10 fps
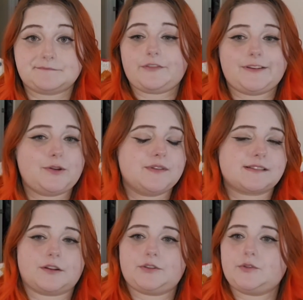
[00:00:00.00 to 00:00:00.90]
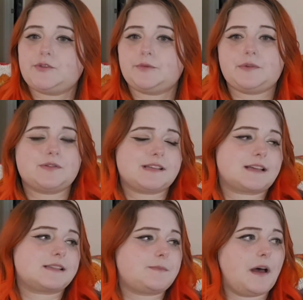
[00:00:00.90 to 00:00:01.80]
If you do this on YouTube
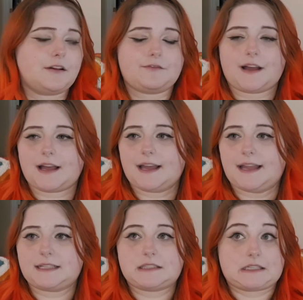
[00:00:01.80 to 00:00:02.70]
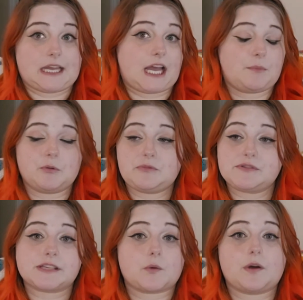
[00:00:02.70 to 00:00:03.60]
Music, Spotify, Apple
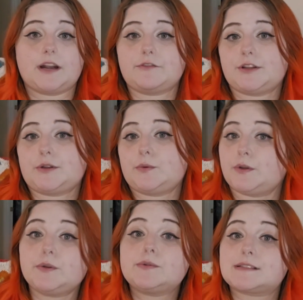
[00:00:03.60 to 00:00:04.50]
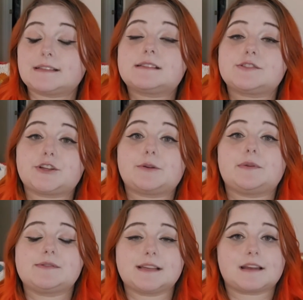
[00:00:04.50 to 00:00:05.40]
Music, whatever you use to listen to your
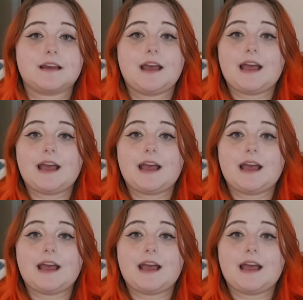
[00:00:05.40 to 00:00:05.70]
music,